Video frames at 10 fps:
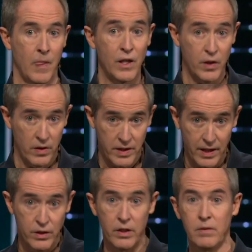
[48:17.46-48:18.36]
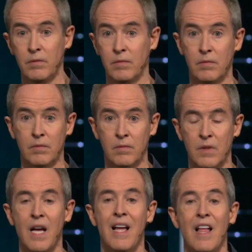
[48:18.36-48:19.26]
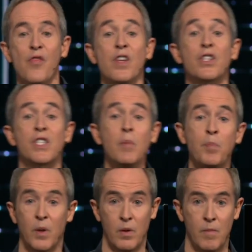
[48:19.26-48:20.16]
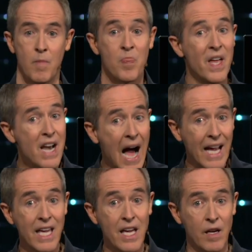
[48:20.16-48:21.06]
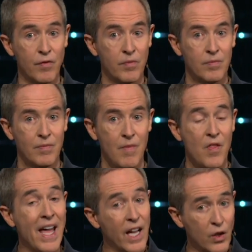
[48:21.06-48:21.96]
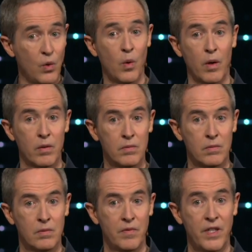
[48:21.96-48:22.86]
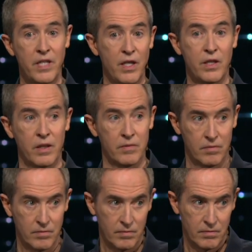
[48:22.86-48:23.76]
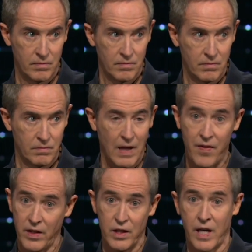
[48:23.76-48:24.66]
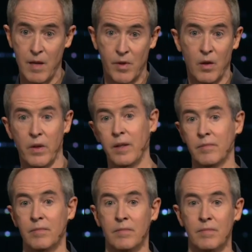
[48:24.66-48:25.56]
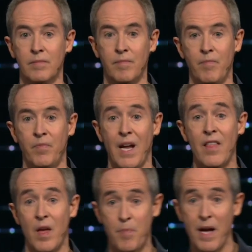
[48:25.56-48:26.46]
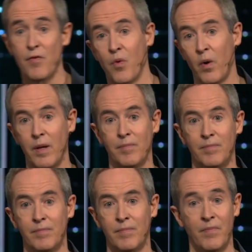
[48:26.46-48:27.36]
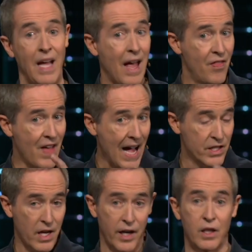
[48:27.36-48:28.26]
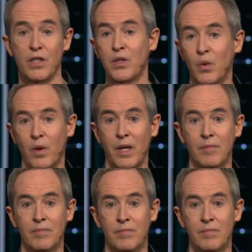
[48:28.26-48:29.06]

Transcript: Is there a tension? The simple, the naive, they ignore the tension and they just keep going and they pay for it. And that's not a good story.